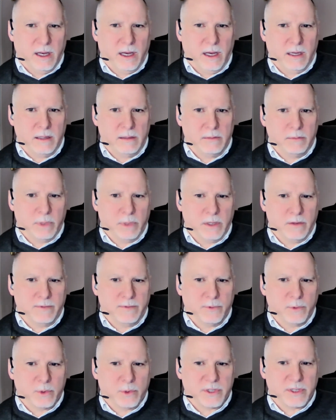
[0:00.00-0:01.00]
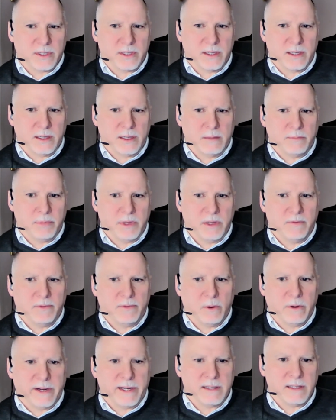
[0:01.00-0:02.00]
enforcing the
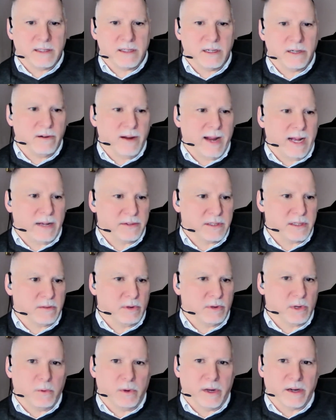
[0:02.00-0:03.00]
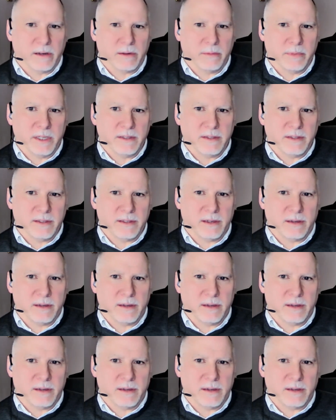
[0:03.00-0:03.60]
B4A senior housing requirements,